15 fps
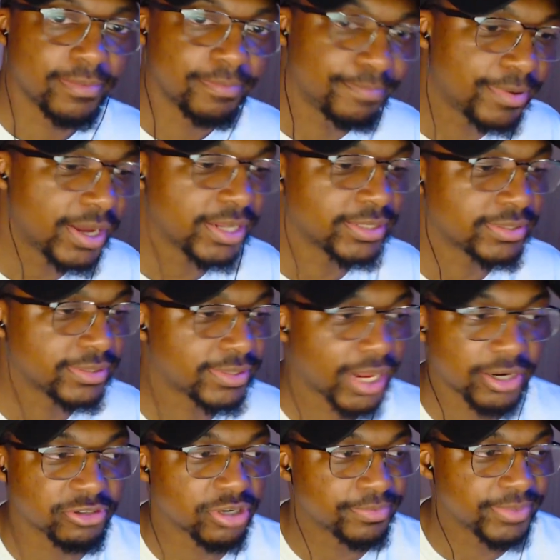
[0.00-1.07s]
But
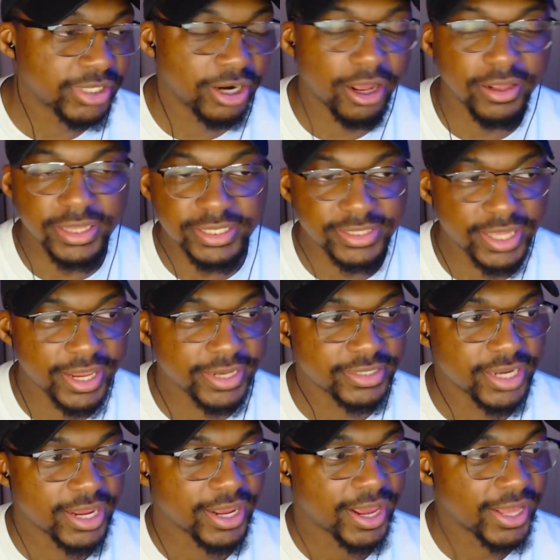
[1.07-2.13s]
Donald Trump did all these
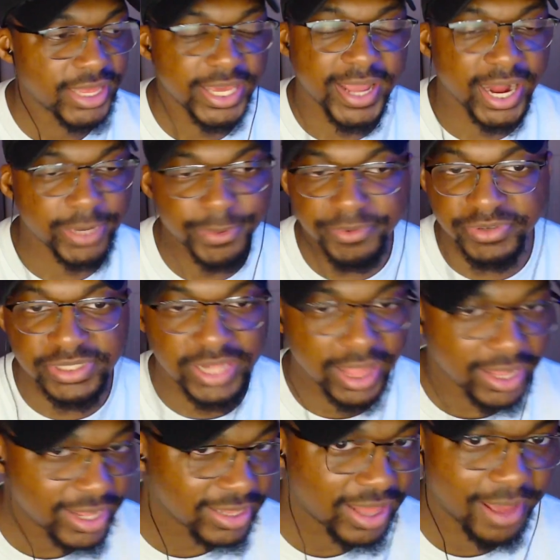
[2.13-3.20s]
things, and the economy was
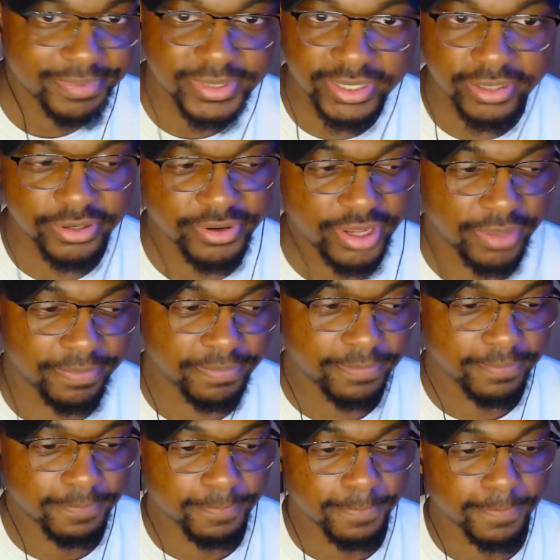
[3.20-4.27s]
not collapsing under him.
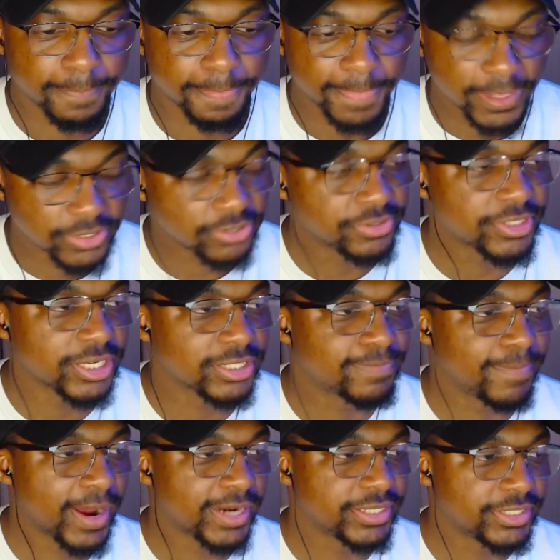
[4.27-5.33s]
So just
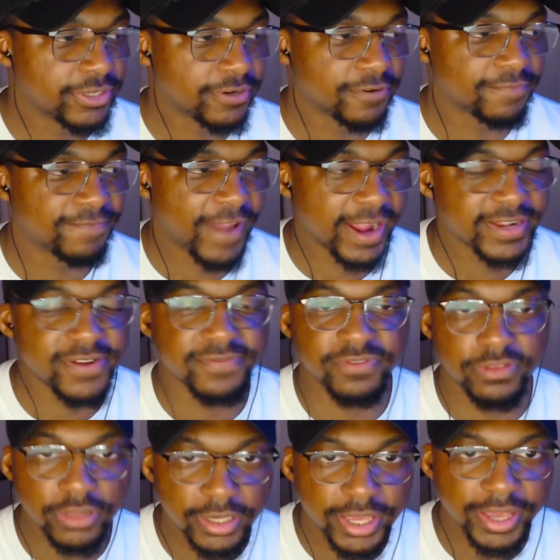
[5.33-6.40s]
by sheer fact of
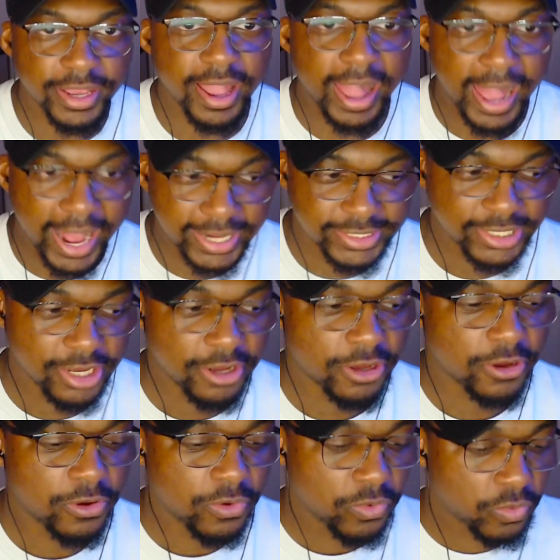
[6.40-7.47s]
looking at
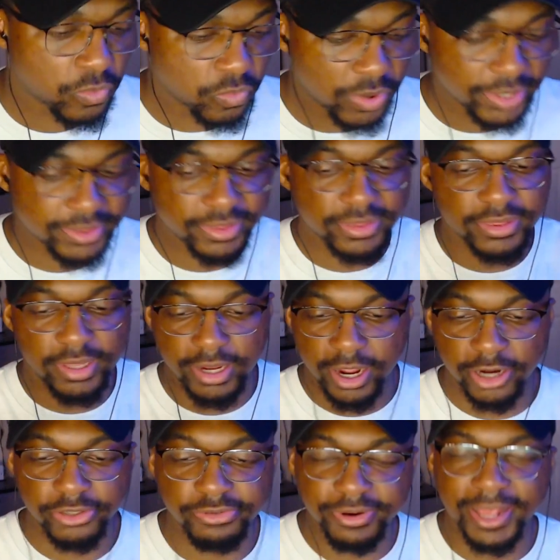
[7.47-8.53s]
what the
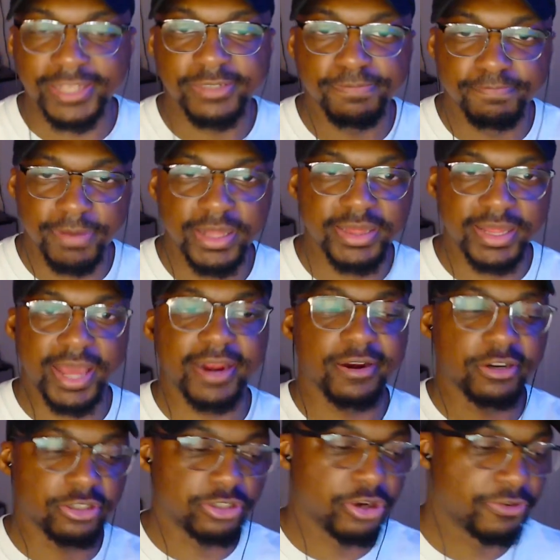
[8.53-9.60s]
country has been
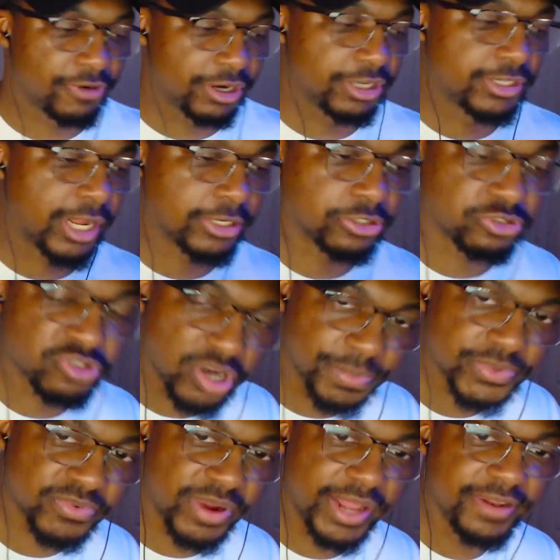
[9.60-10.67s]
like during Donald
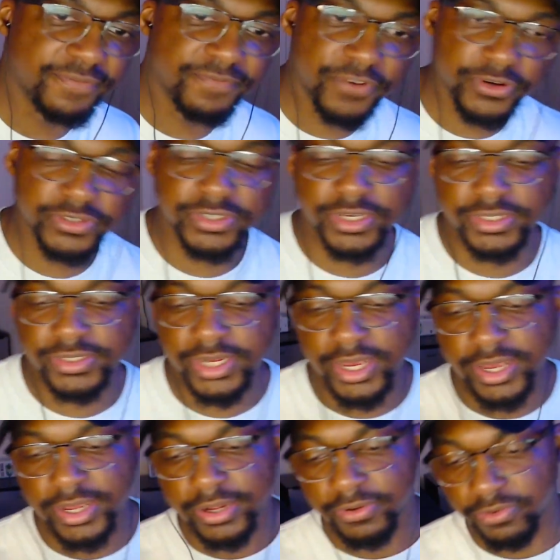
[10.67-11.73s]
Trump's reign versus
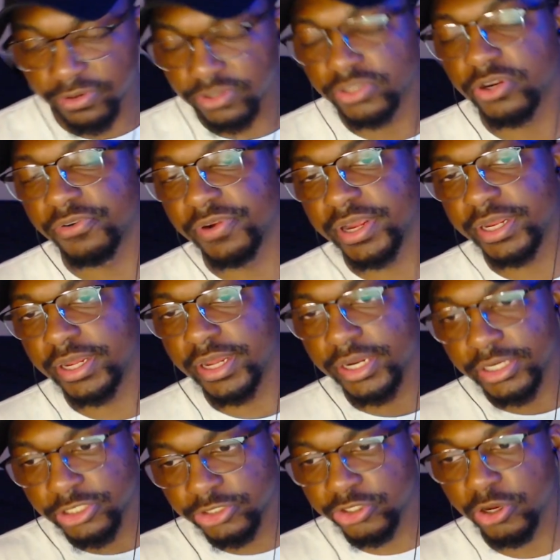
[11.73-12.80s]
during
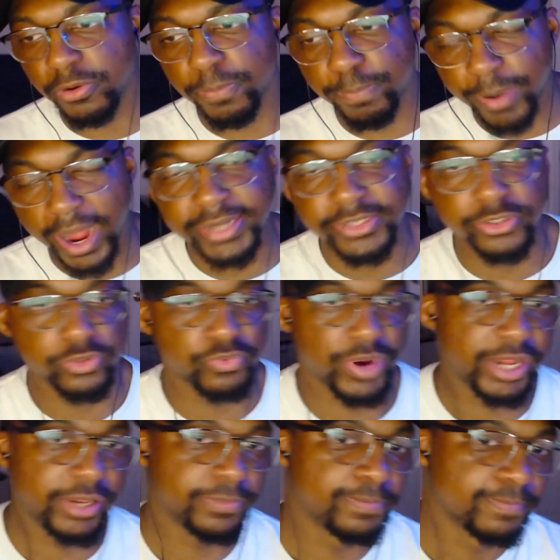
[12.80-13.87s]
Joe Biden's
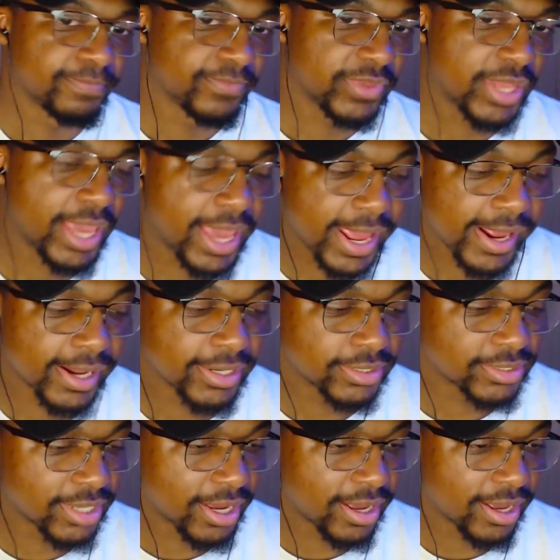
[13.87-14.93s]
reign, and